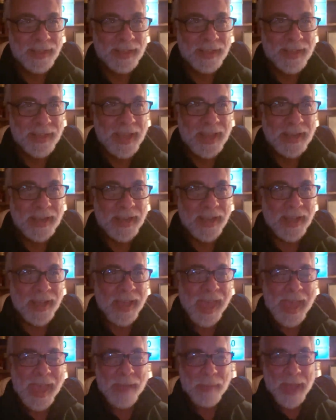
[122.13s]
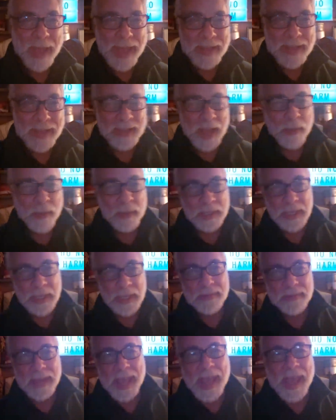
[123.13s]
Get uh, AMS. I would
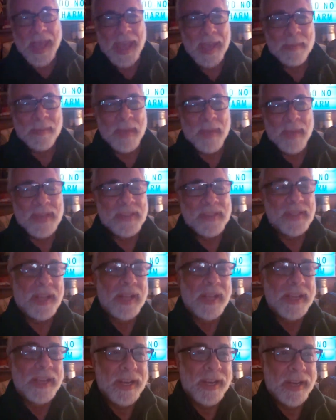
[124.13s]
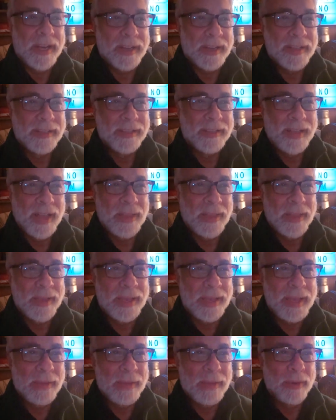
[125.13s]
love to get AMS on here. I think
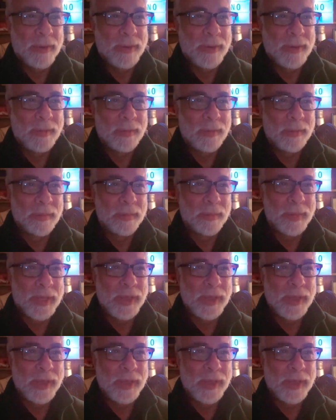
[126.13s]
he would be